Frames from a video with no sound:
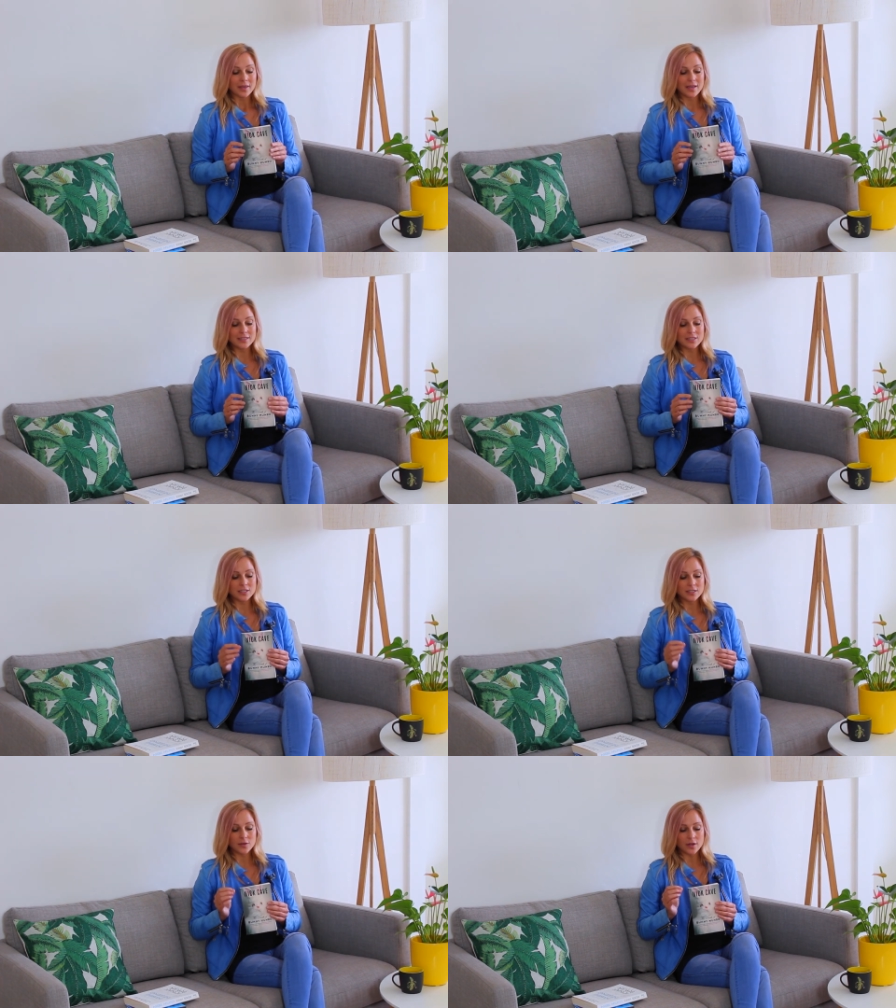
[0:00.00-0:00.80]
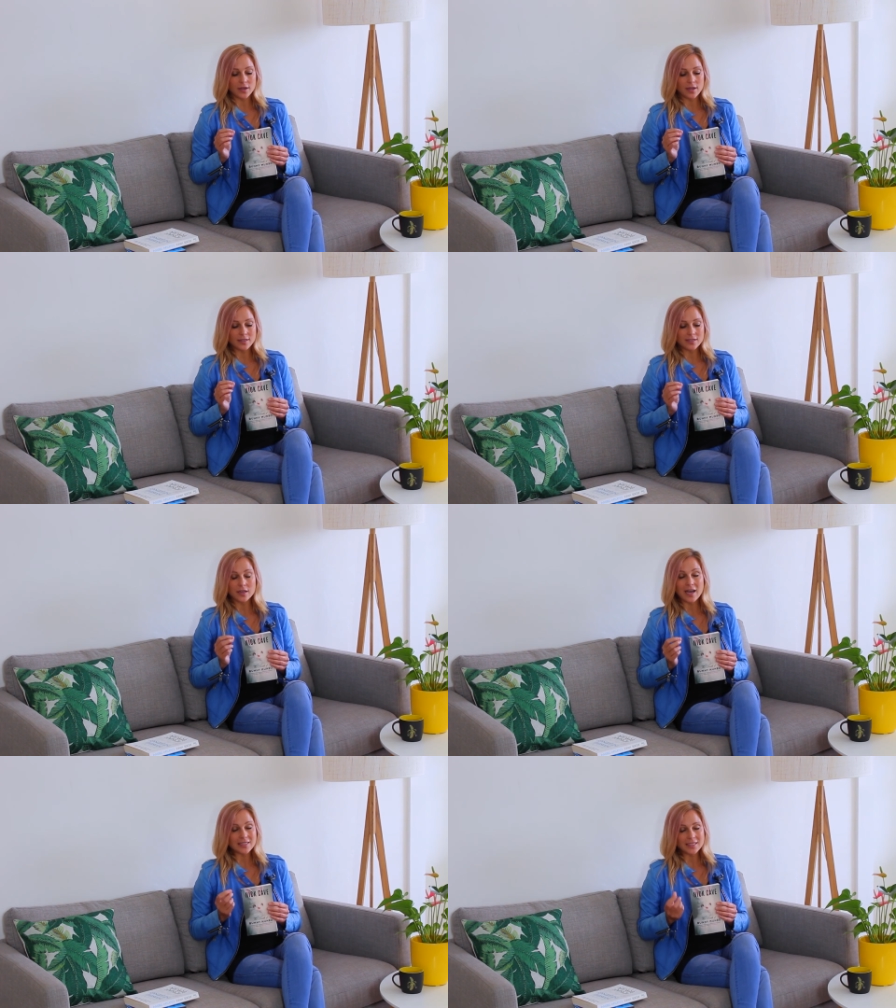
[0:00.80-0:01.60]
It's just it's,
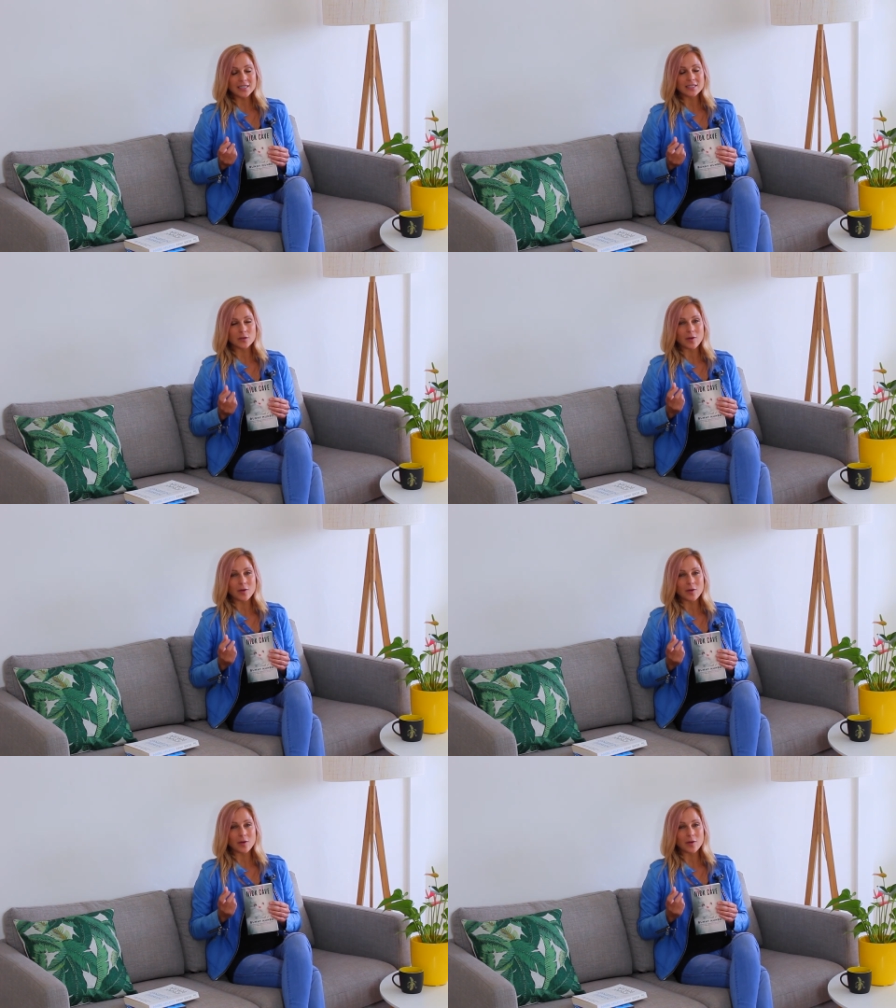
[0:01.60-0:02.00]
I think it's